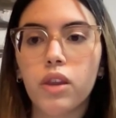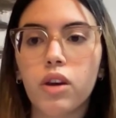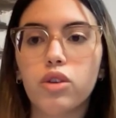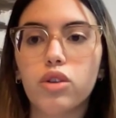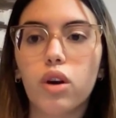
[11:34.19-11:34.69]

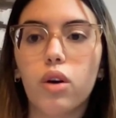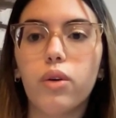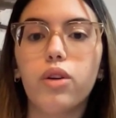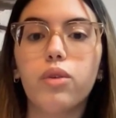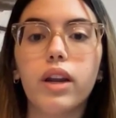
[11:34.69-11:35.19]
So
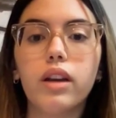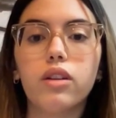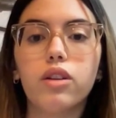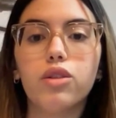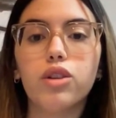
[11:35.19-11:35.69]
you
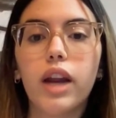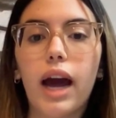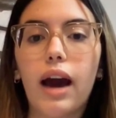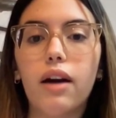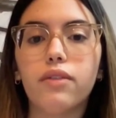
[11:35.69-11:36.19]
should
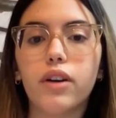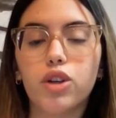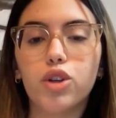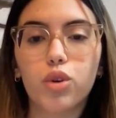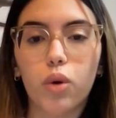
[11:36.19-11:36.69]
have a
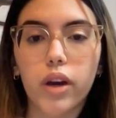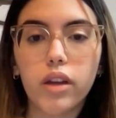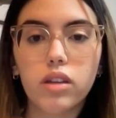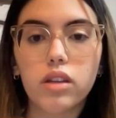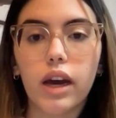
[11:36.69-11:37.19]
choice.